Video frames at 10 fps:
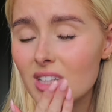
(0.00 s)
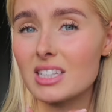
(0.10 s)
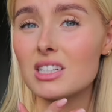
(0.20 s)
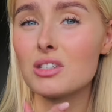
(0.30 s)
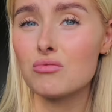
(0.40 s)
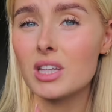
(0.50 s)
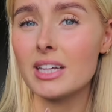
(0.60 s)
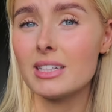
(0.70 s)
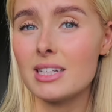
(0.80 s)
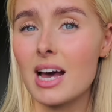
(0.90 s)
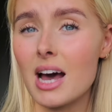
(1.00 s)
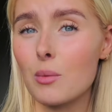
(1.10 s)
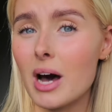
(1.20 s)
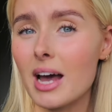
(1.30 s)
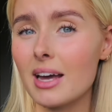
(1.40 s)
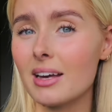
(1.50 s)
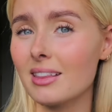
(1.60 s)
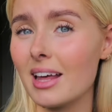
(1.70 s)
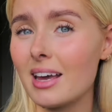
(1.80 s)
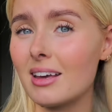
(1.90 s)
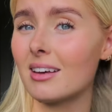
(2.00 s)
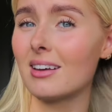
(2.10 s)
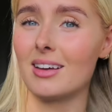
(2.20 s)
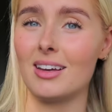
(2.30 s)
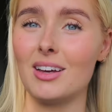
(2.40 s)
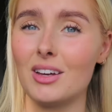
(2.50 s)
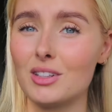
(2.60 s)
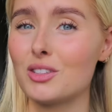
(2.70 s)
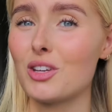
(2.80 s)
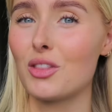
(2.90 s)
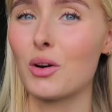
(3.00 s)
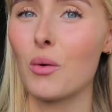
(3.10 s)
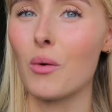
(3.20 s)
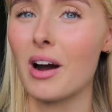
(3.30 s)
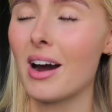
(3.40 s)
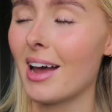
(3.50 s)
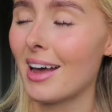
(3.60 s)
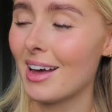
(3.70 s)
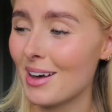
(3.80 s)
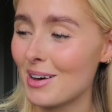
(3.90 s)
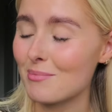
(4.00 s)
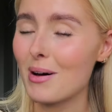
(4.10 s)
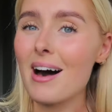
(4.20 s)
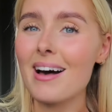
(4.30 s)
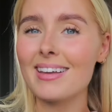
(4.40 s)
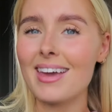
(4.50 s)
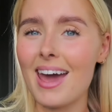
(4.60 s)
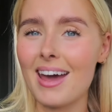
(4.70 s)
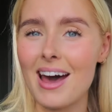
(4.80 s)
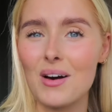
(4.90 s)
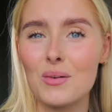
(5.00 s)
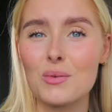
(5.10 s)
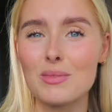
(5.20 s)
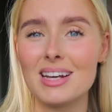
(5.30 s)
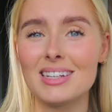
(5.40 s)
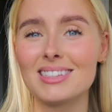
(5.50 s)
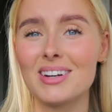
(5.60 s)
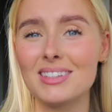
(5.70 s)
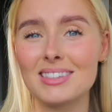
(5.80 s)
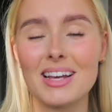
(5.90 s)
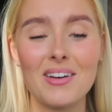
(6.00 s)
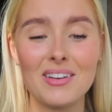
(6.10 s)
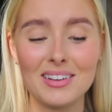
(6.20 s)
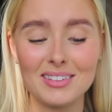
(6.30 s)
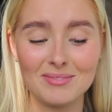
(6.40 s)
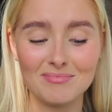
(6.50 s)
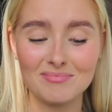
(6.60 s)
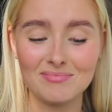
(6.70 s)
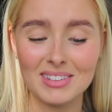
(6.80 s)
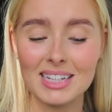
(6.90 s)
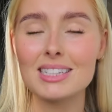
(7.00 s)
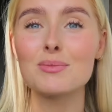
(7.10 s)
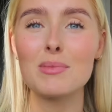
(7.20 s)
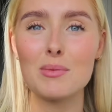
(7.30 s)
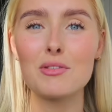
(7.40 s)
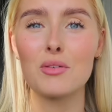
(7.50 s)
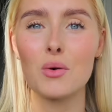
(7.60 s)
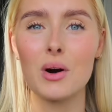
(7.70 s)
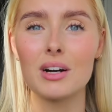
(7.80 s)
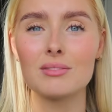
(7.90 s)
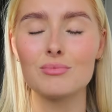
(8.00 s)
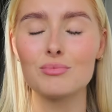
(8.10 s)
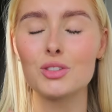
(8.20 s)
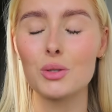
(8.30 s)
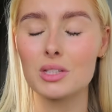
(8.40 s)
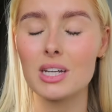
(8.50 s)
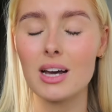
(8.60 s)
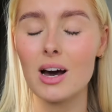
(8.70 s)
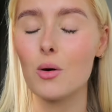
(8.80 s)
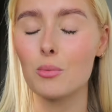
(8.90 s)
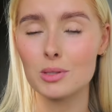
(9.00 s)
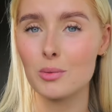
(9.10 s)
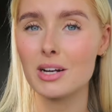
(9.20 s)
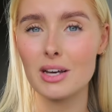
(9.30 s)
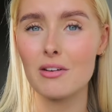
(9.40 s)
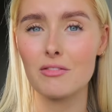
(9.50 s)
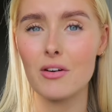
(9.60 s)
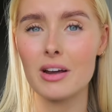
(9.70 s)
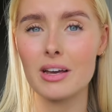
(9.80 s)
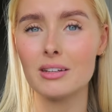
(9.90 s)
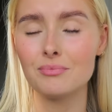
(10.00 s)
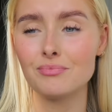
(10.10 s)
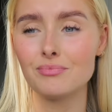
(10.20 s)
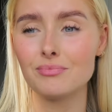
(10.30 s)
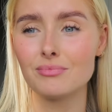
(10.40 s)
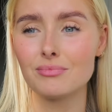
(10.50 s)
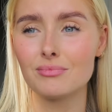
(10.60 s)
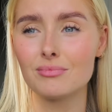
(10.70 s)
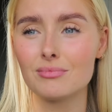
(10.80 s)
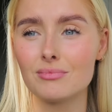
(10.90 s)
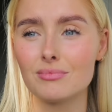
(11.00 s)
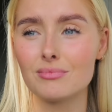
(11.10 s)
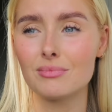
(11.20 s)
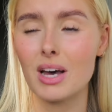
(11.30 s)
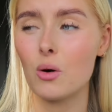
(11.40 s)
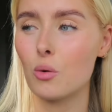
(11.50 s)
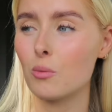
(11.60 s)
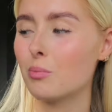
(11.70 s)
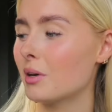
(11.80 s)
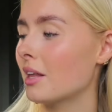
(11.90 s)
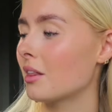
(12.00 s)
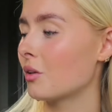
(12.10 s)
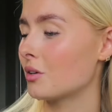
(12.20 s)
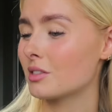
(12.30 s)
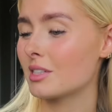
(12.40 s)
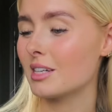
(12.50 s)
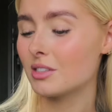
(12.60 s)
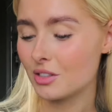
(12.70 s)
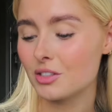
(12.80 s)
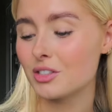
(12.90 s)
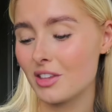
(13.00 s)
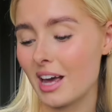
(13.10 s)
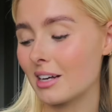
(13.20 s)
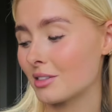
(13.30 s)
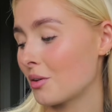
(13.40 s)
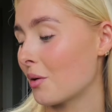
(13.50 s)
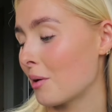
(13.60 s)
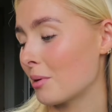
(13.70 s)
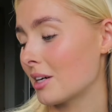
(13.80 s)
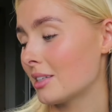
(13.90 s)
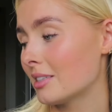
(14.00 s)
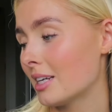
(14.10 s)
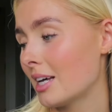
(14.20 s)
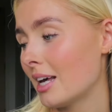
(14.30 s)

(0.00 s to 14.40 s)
This is really DIY, like to the core. But yeah, I hope this turns out, this is me before. Jodie, I hope it's worked out for you. I hope it looks as good as you think it's gonna, because